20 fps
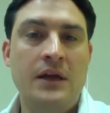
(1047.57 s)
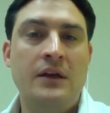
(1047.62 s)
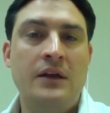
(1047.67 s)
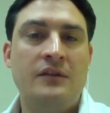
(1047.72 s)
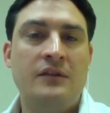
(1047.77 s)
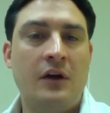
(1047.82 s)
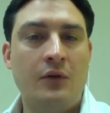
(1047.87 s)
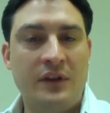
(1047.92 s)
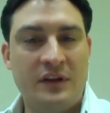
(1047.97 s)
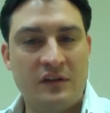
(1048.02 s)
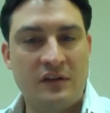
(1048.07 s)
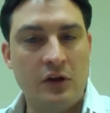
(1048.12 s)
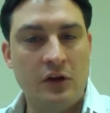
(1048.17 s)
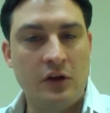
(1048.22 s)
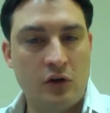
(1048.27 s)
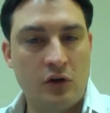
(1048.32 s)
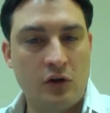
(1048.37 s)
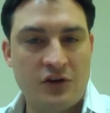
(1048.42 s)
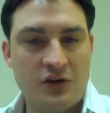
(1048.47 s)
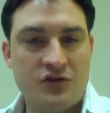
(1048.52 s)
So that's a
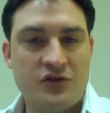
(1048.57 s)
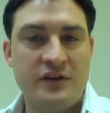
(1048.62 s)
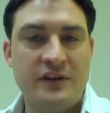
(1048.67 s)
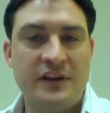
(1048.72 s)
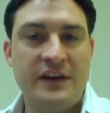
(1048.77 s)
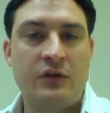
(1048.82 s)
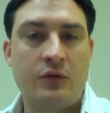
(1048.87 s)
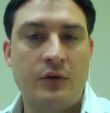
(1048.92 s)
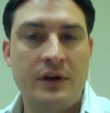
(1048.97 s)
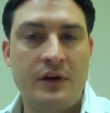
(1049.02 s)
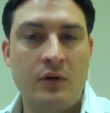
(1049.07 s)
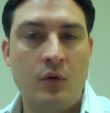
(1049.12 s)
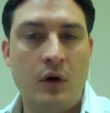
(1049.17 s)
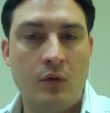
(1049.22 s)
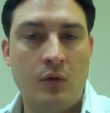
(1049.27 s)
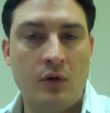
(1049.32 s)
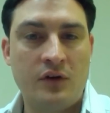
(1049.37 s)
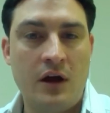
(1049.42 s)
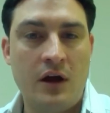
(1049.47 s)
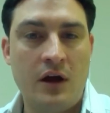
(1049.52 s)
little contradictory to what
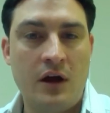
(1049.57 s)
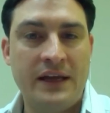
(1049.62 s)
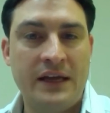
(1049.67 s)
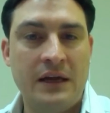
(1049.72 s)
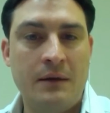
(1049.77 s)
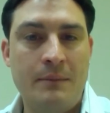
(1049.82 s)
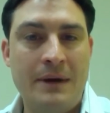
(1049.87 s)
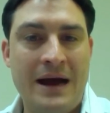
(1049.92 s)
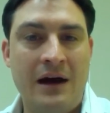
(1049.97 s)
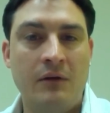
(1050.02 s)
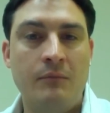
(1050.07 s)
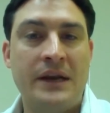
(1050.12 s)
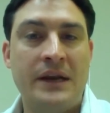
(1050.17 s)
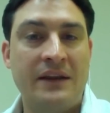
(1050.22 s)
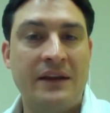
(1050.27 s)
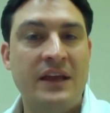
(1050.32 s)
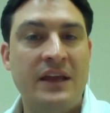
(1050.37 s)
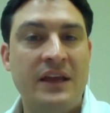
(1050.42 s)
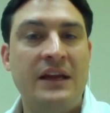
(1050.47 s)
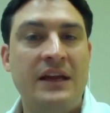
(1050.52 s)
we're talking about, but
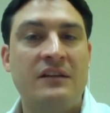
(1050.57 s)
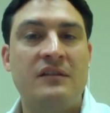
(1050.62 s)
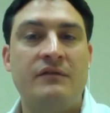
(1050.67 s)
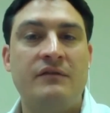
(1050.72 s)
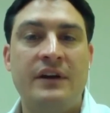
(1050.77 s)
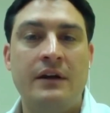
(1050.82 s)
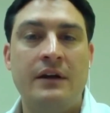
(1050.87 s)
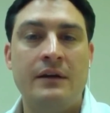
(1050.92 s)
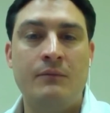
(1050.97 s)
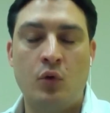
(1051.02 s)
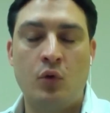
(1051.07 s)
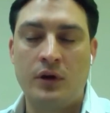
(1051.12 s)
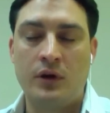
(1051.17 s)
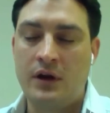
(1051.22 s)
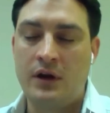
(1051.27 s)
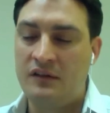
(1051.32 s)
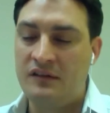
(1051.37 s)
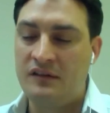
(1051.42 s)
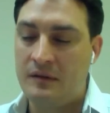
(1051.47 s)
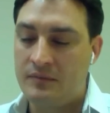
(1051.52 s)
I think it's a very
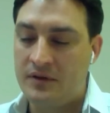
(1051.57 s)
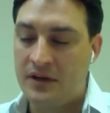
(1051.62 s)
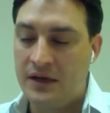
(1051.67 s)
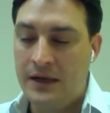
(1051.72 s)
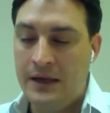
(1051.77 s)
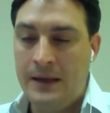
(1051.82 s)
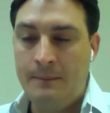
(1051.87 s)
important concept.